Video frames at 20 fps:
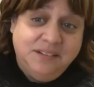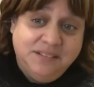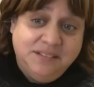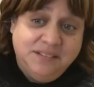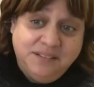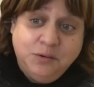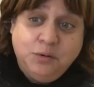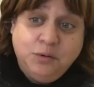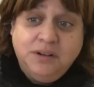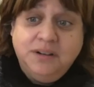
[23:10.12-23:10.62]

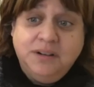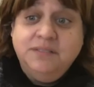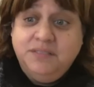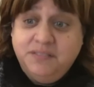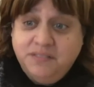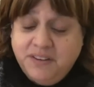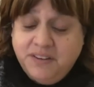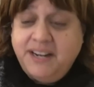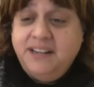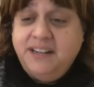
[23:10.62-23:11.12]
yeah or
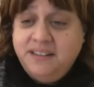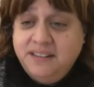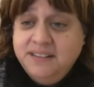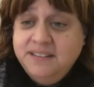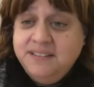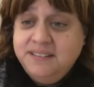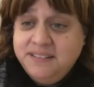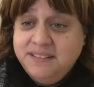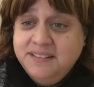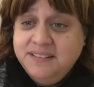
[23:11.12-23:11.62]
right
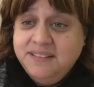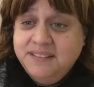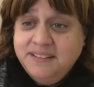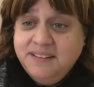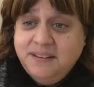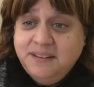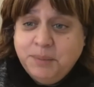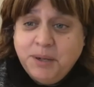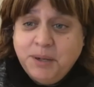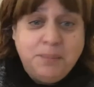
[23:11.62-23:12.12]

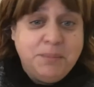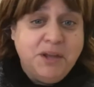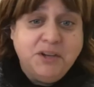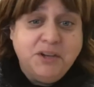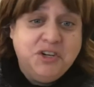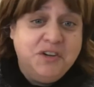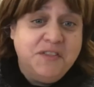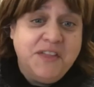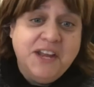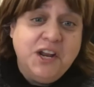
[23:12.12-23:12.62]
do but you
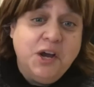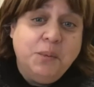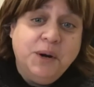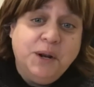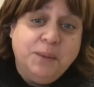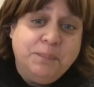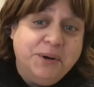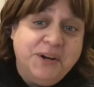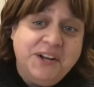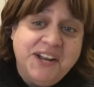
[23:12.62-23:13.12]
have
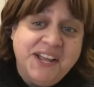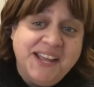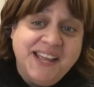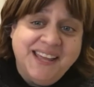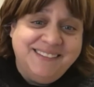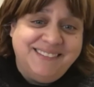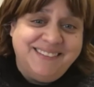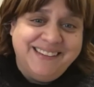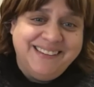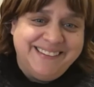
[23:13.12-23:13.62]
pudding
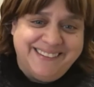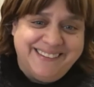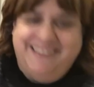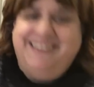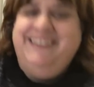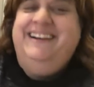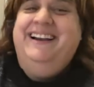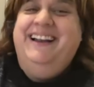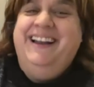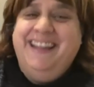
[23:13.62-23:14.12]
is
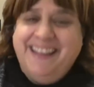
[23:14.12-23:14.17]
either